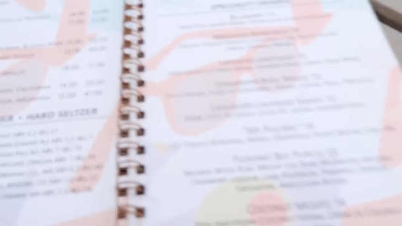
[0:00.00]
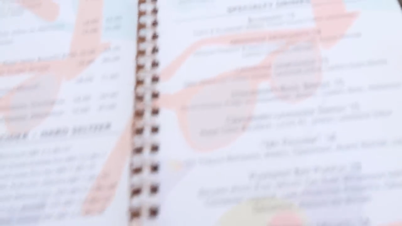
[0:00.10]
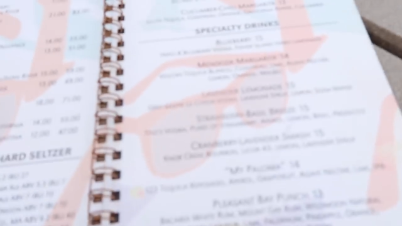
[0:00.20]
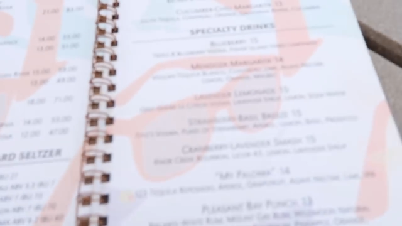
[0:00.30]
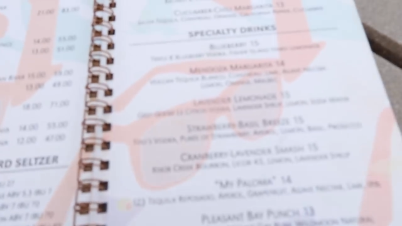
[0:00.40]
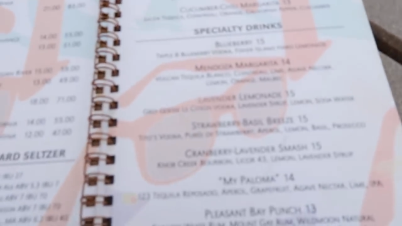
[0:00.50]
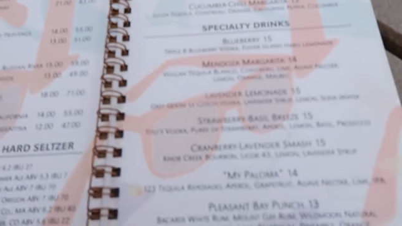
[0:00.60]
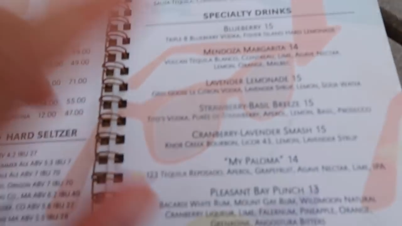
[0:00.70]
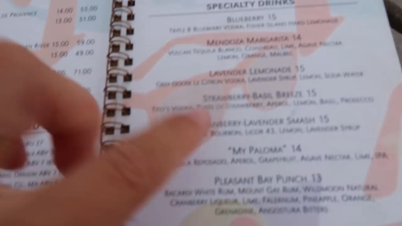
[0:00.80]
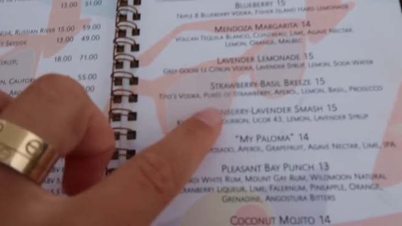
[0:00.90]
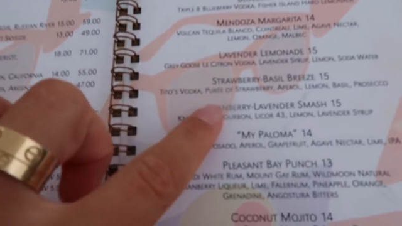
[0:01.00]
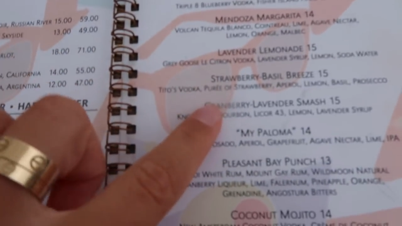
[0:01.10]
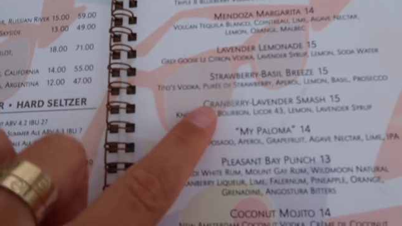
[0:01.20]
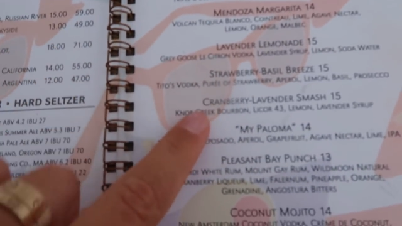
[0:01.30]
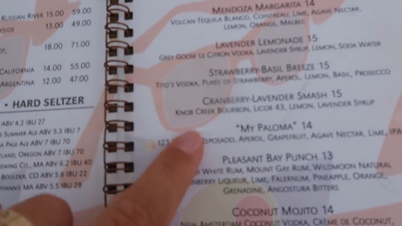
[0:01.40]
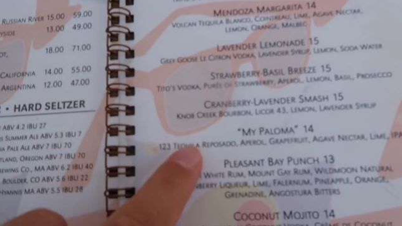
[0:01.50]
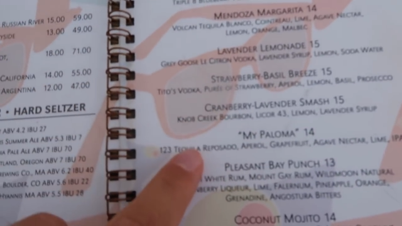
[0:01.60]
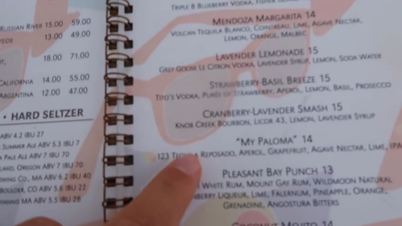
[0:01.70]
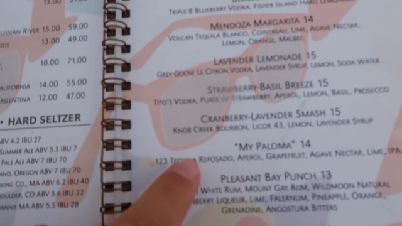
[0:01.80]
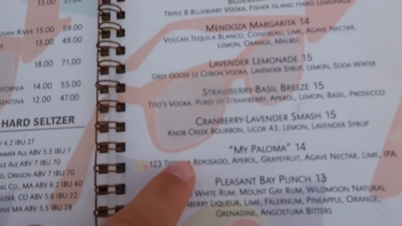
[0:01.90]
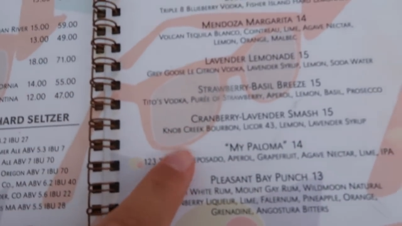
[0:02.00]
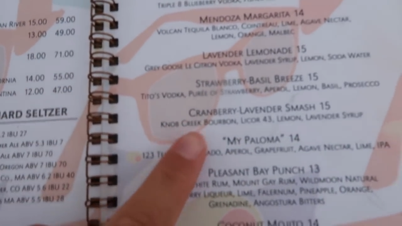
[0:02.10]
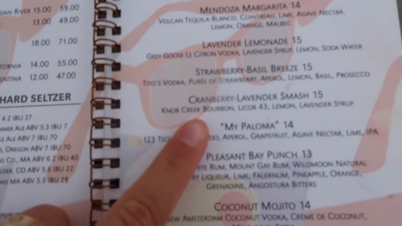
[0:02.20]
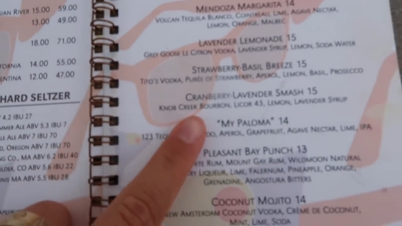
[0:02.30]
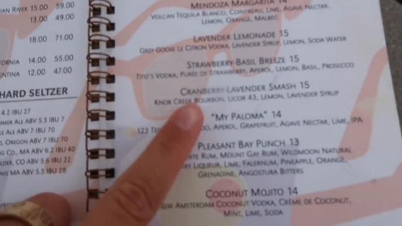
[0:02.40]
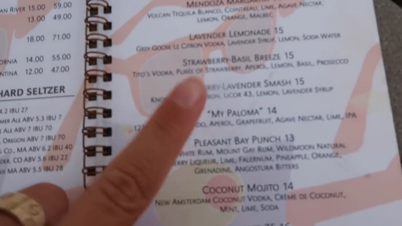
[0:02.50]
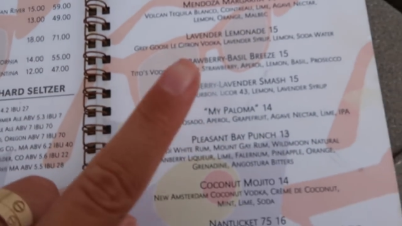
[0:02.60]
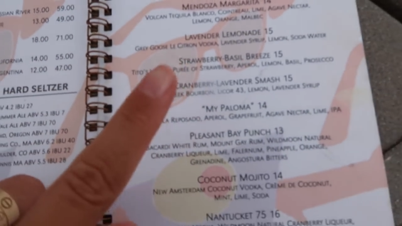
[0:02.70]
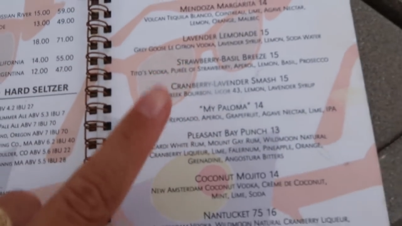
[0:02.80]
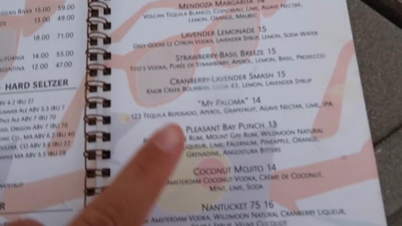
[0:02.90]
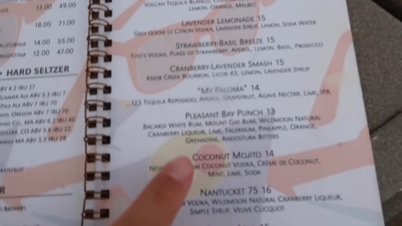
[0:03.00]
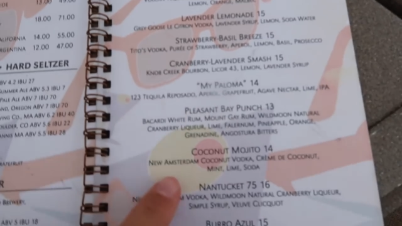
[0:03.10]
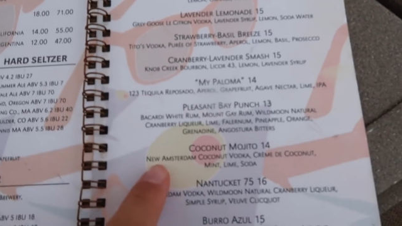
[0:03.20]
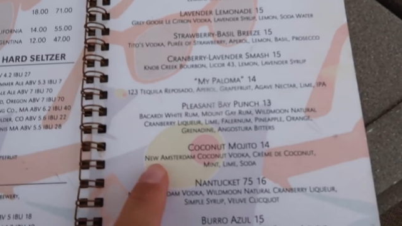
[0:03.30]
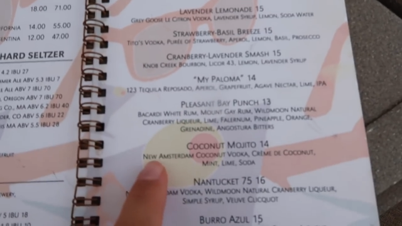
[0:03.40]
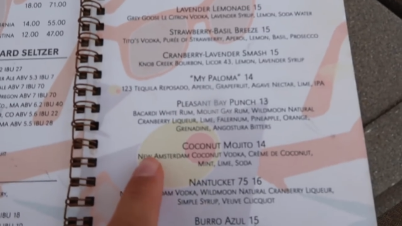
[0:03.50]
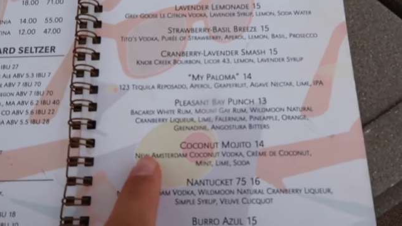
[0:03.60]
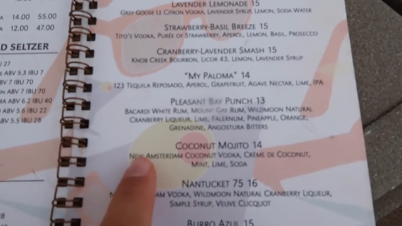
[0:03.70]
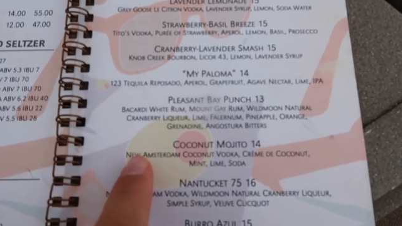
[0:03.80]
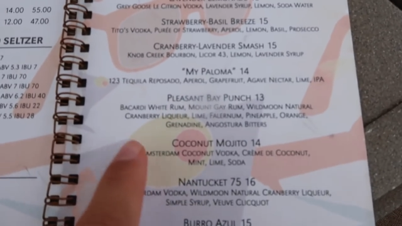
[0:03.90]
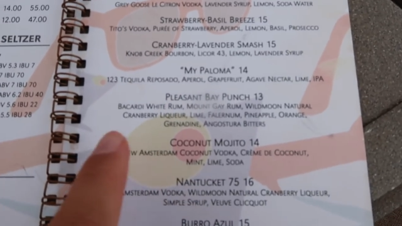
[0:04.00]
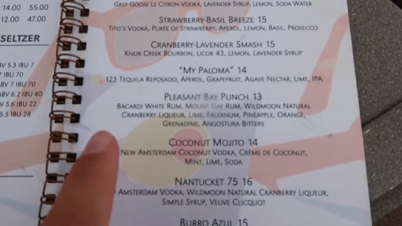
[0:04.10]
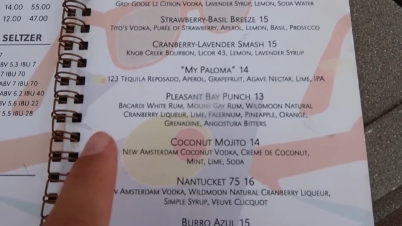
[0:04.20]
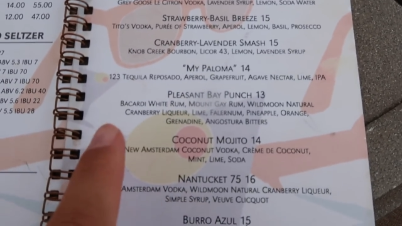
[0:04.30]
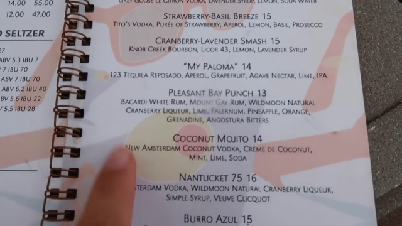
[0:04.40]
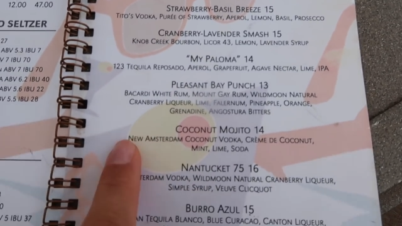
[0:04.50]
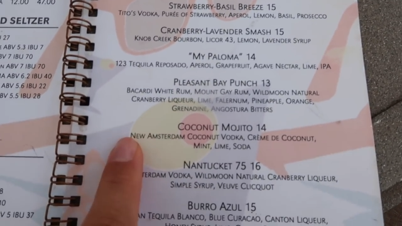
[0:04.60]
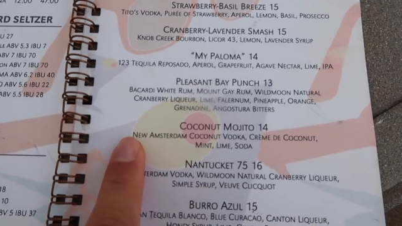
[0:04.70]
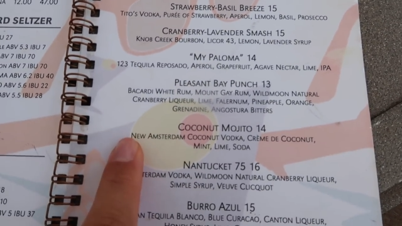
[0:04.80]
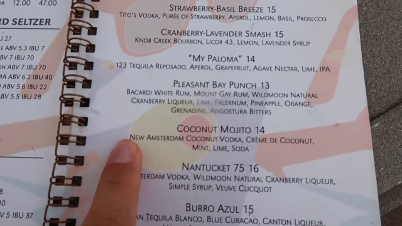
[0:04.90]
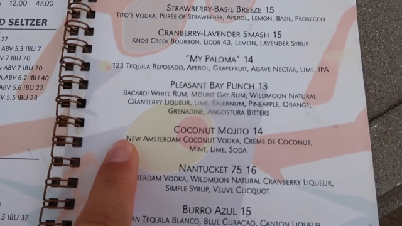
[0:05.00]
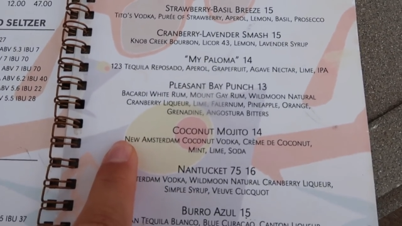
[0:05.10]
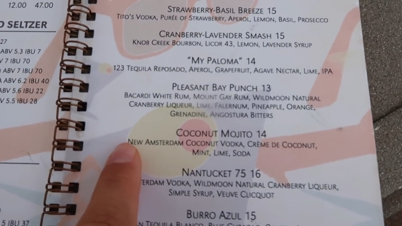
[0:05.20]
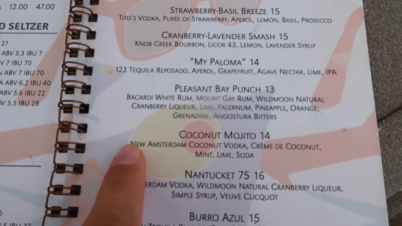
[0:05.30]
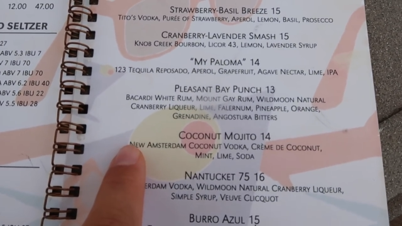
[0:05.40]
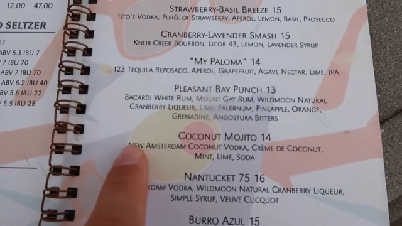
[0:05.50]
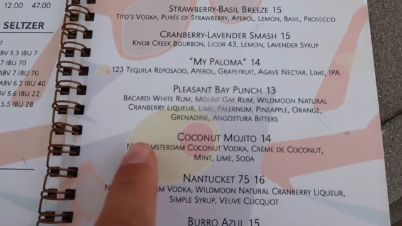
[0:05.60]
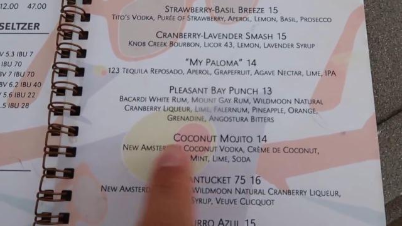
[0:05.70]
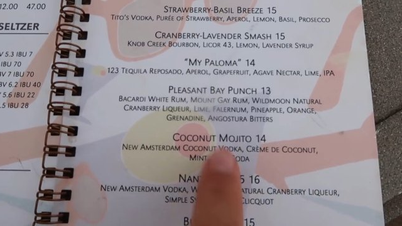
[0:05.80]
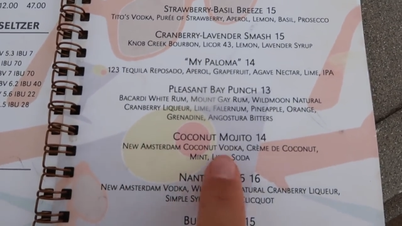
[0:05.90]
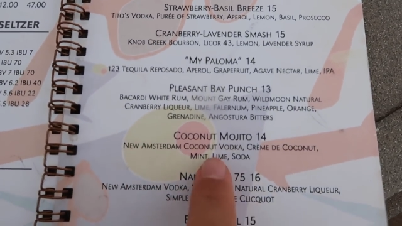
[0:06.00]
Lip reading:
Nobody's mouth can be seen.